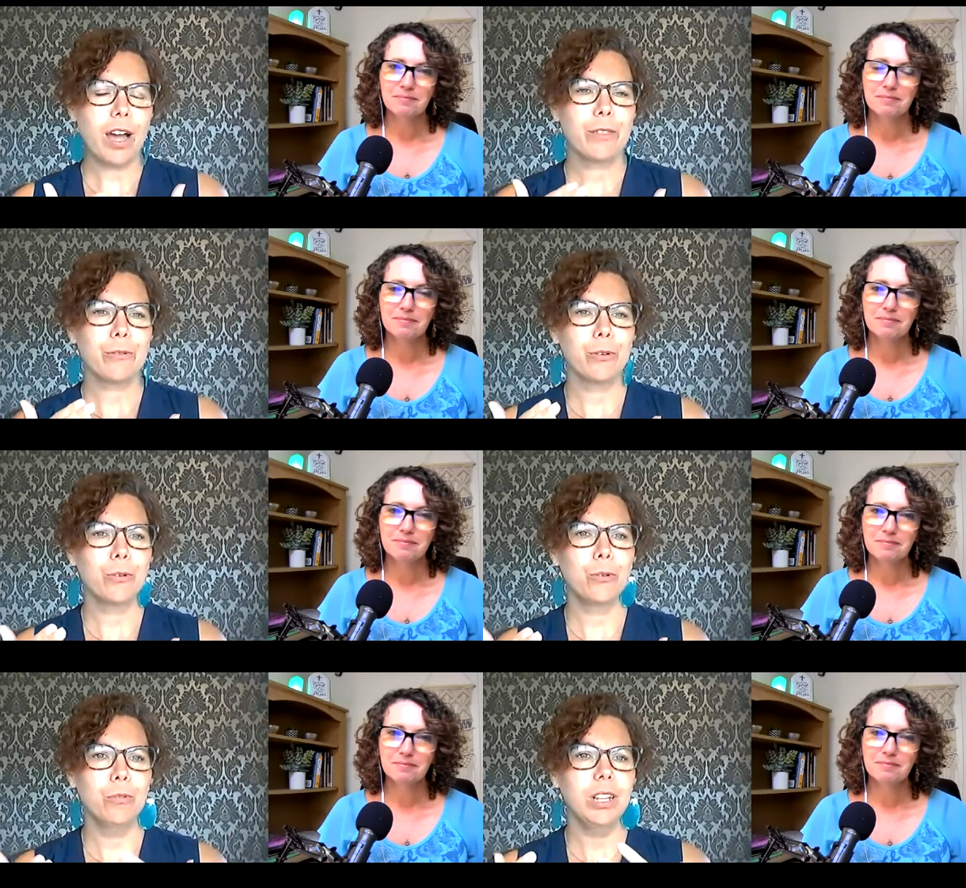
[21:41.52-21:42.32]
Speaker 1: walk
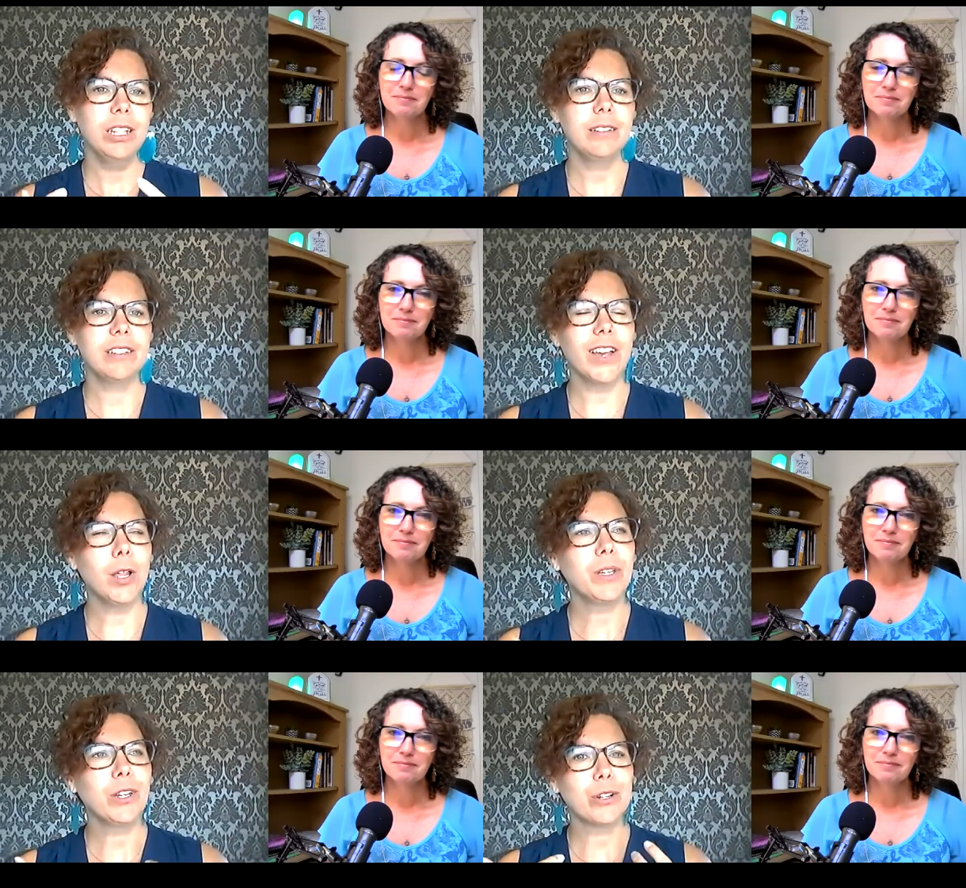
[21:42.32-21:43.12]
through really developing
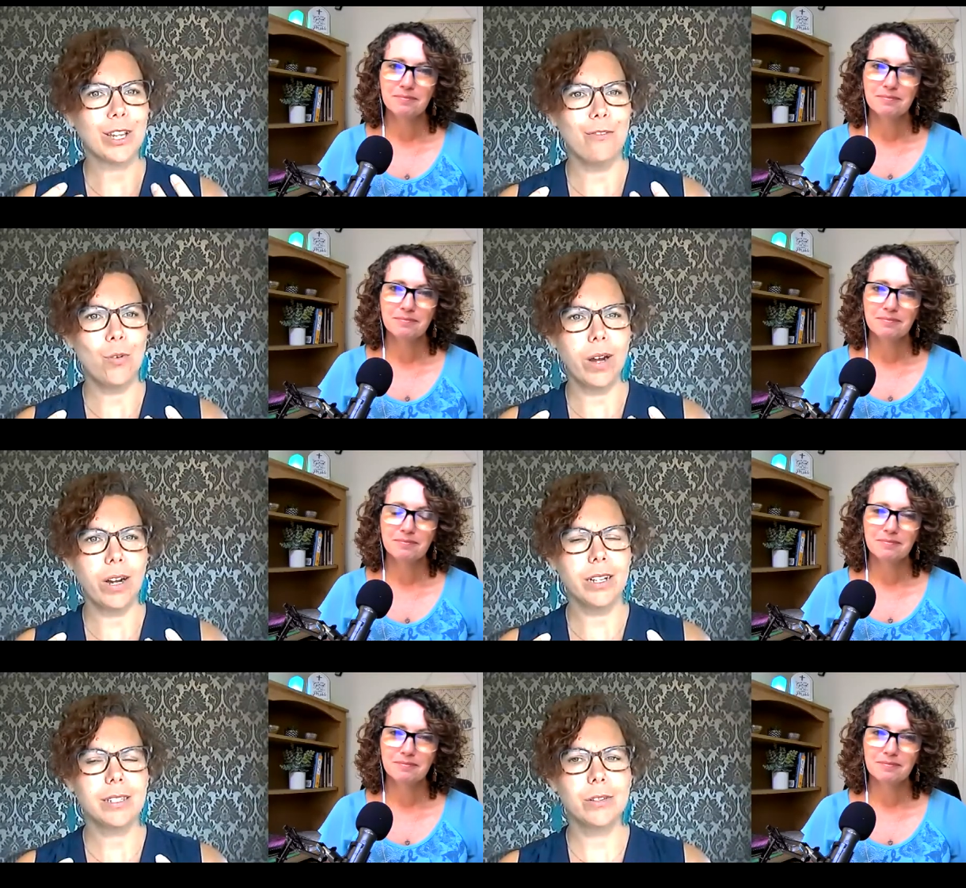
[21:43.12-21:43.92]
your self
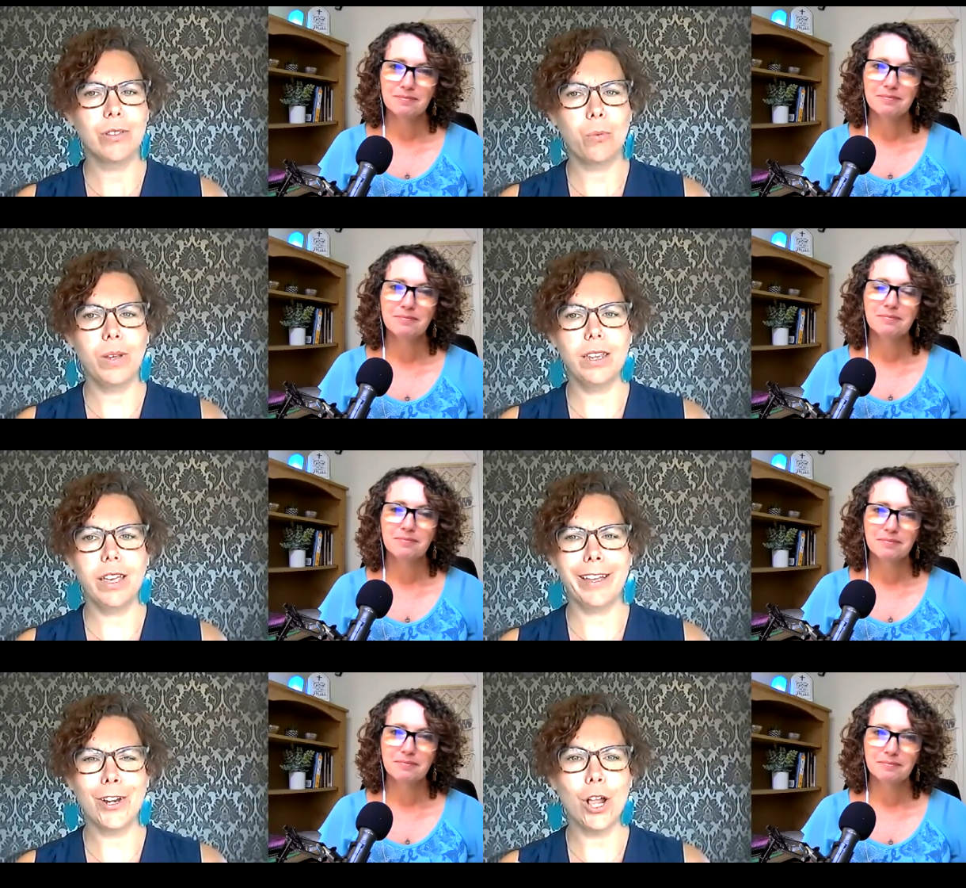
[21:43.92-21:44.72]
awareness so that we
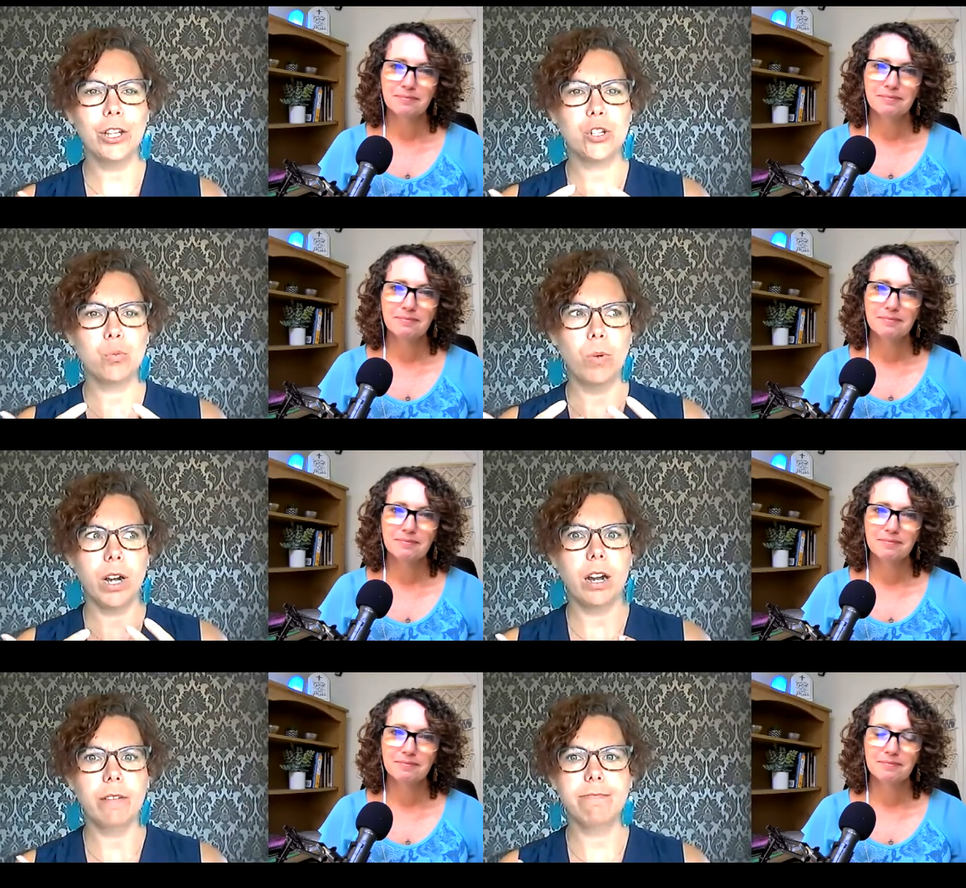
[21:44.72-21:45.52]
acknowledge when
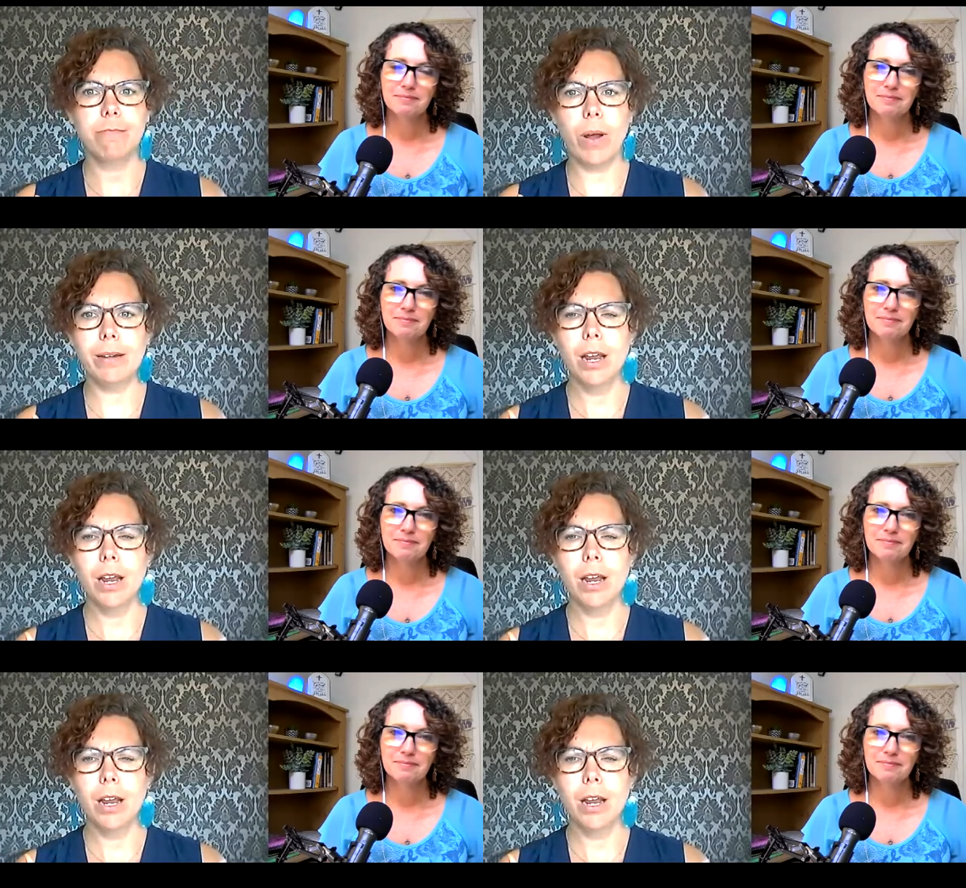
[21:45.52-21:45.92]
our when